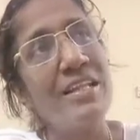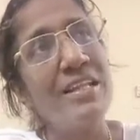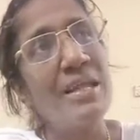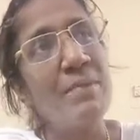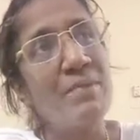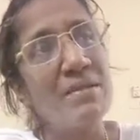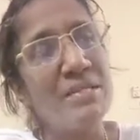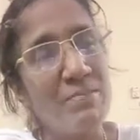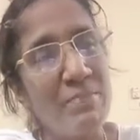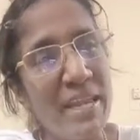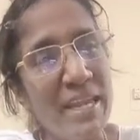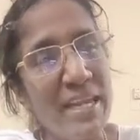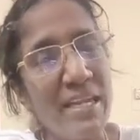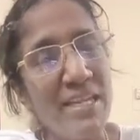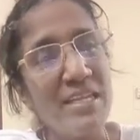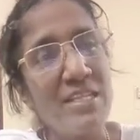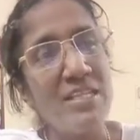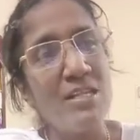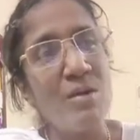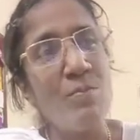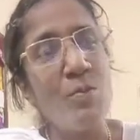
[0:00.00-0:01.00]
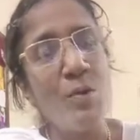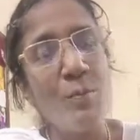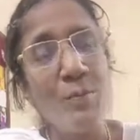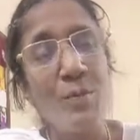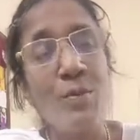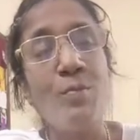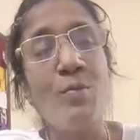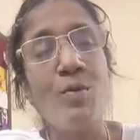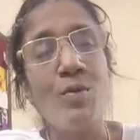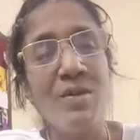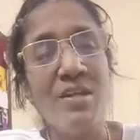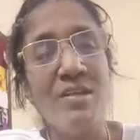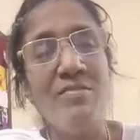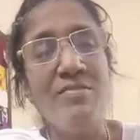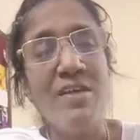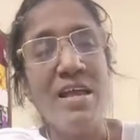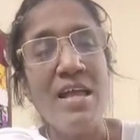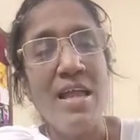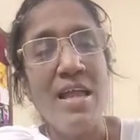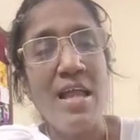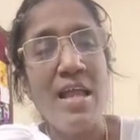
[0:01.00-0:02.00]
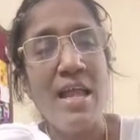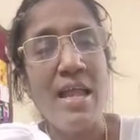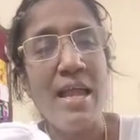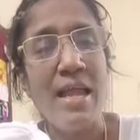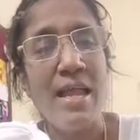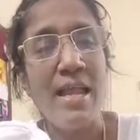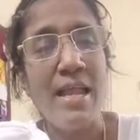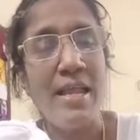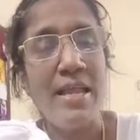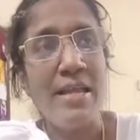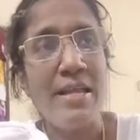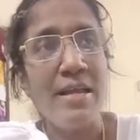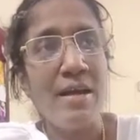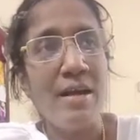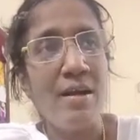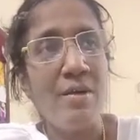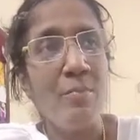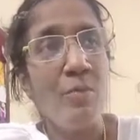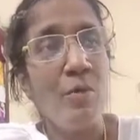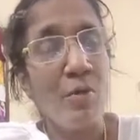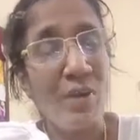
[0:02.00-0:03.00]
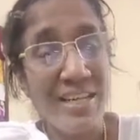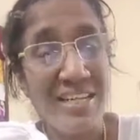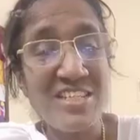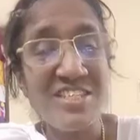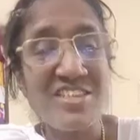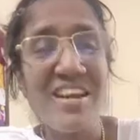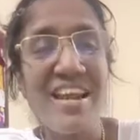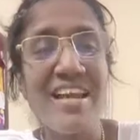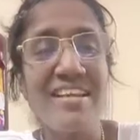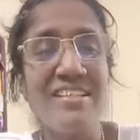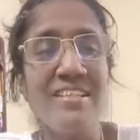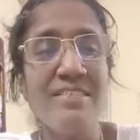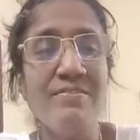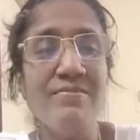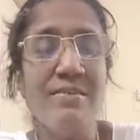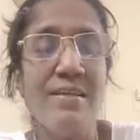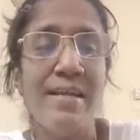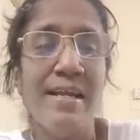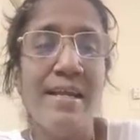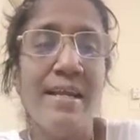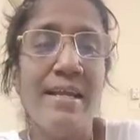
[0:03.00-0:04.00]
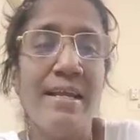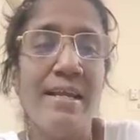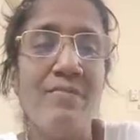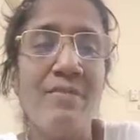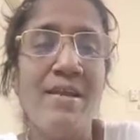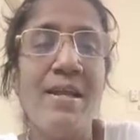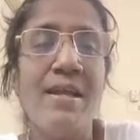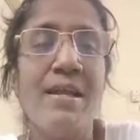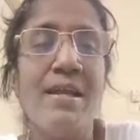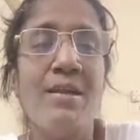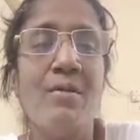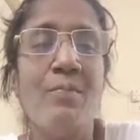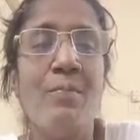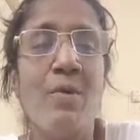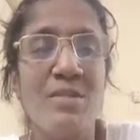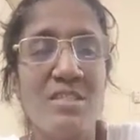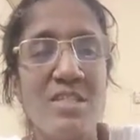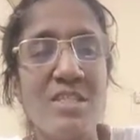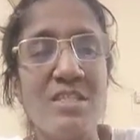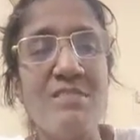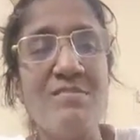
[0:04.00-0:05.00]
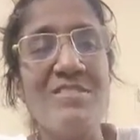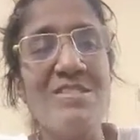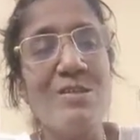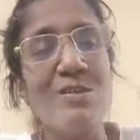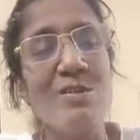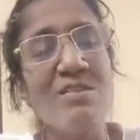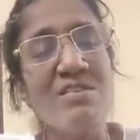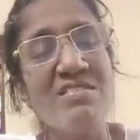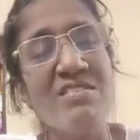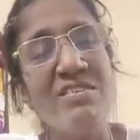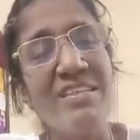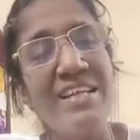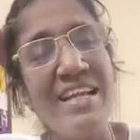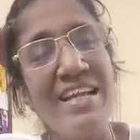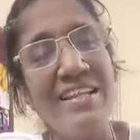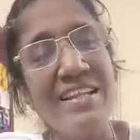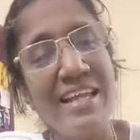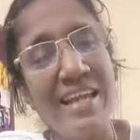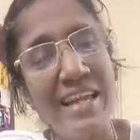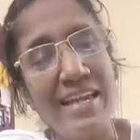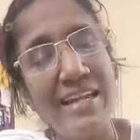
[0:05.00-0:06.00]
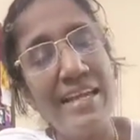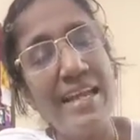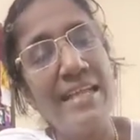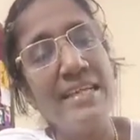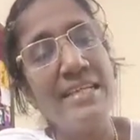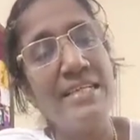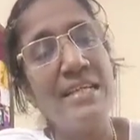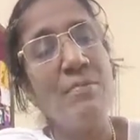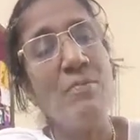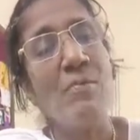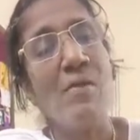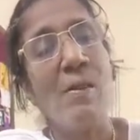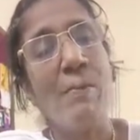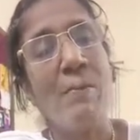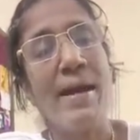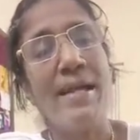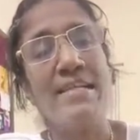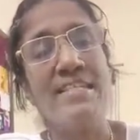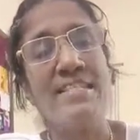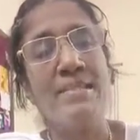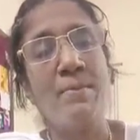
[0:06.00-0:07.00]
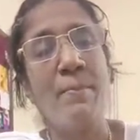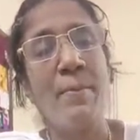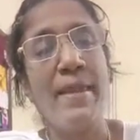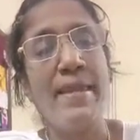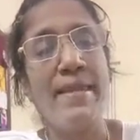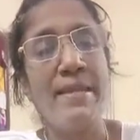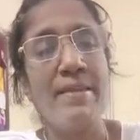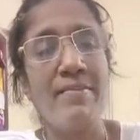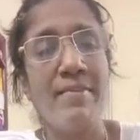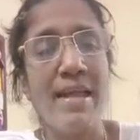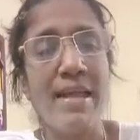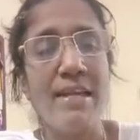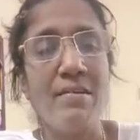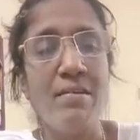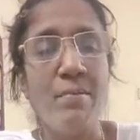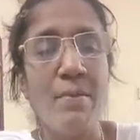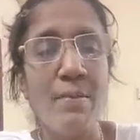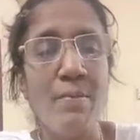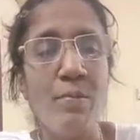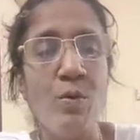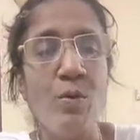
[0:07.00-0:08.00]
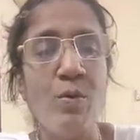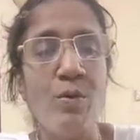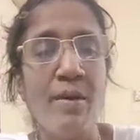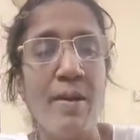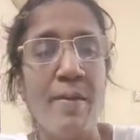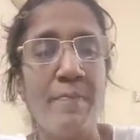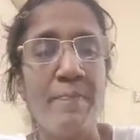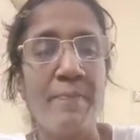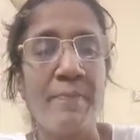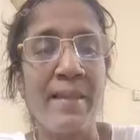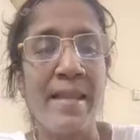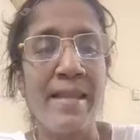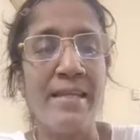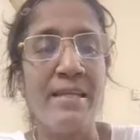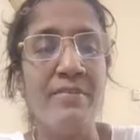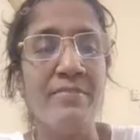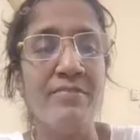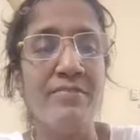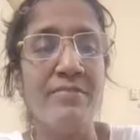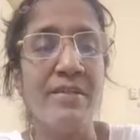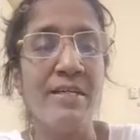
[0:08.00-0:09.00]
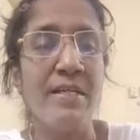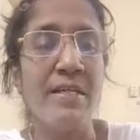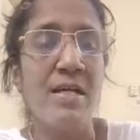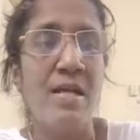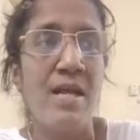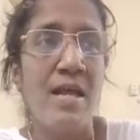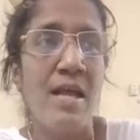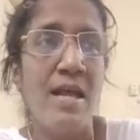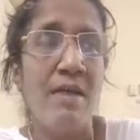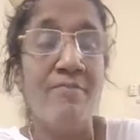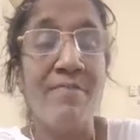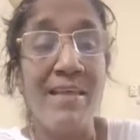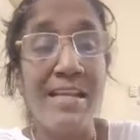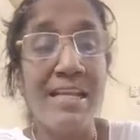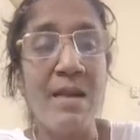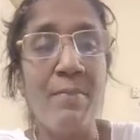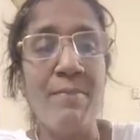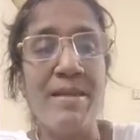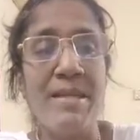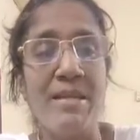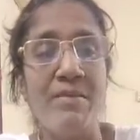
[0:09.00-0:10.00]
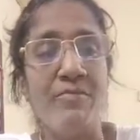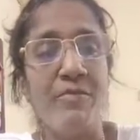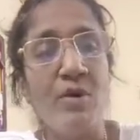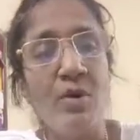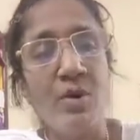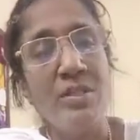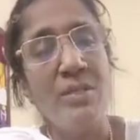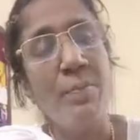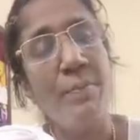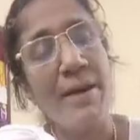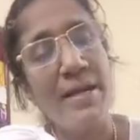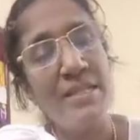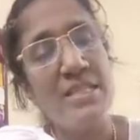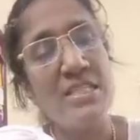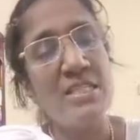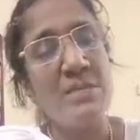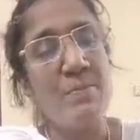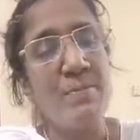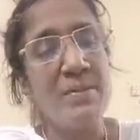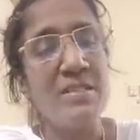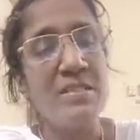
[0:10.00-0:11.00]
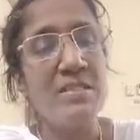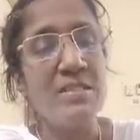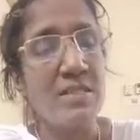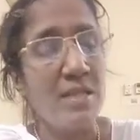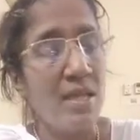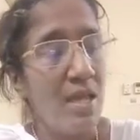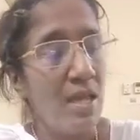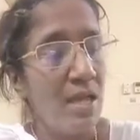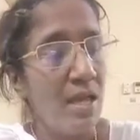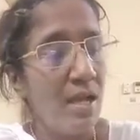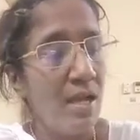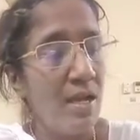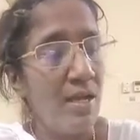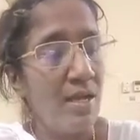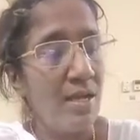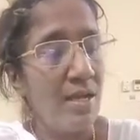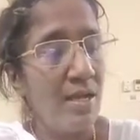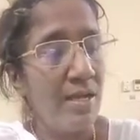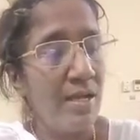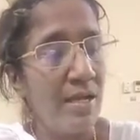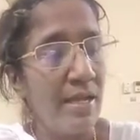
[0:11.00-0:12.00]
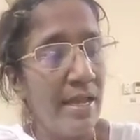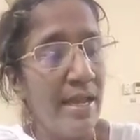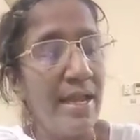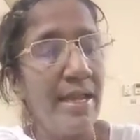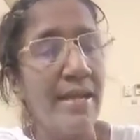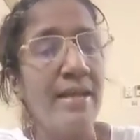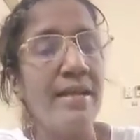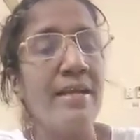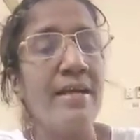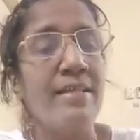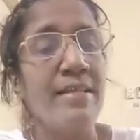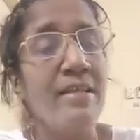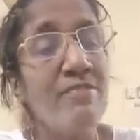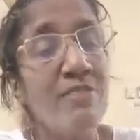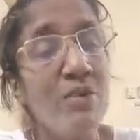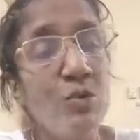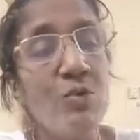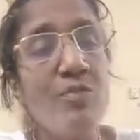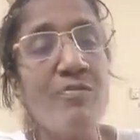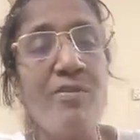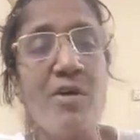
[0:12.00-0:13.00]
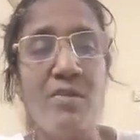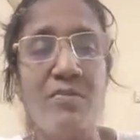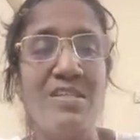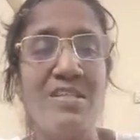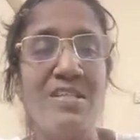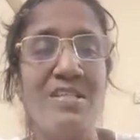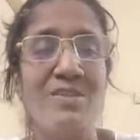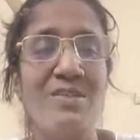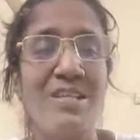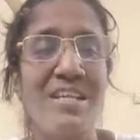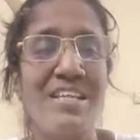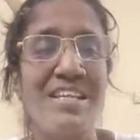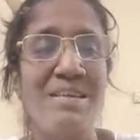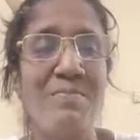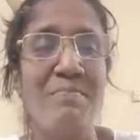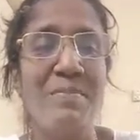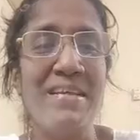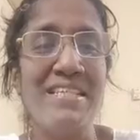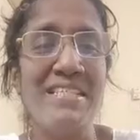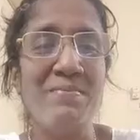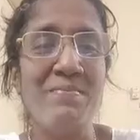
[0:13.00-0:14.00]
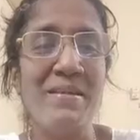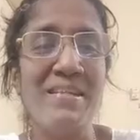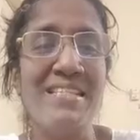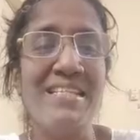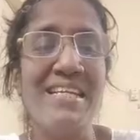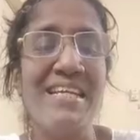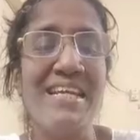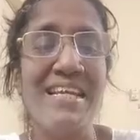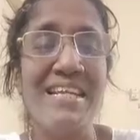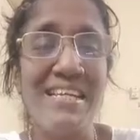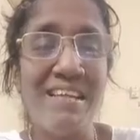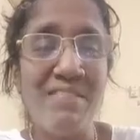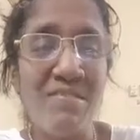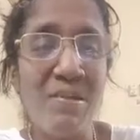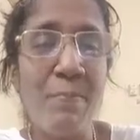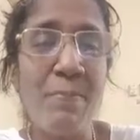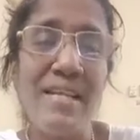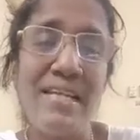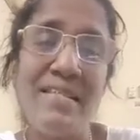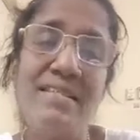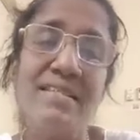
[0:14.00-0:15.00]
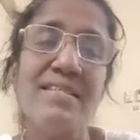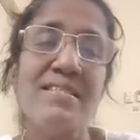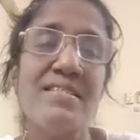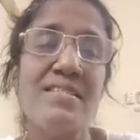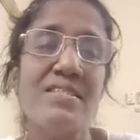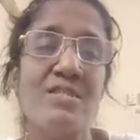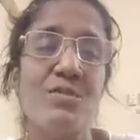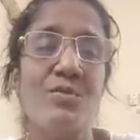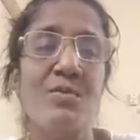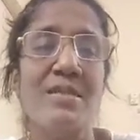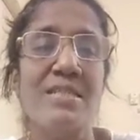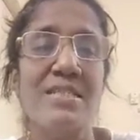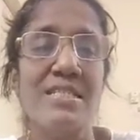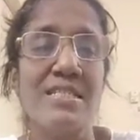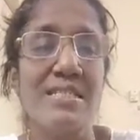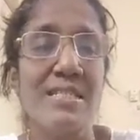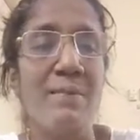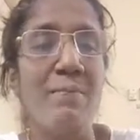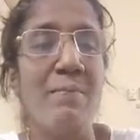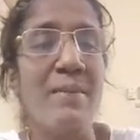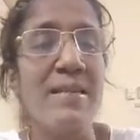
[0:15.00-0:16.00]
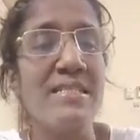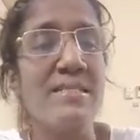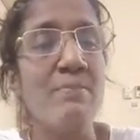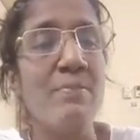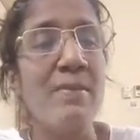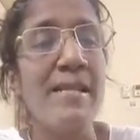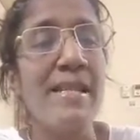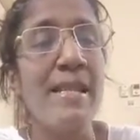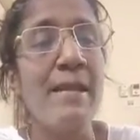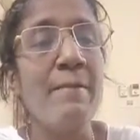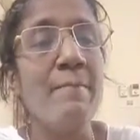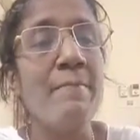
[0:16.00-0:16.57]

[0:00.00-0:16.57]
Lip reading: They must make it more promotive and more interactive, giving positive strokes so that the entire team will participate, and that will be more kind of welcoming for the participants, and they will look forward to the team-based building and develop an interest towards team-based building.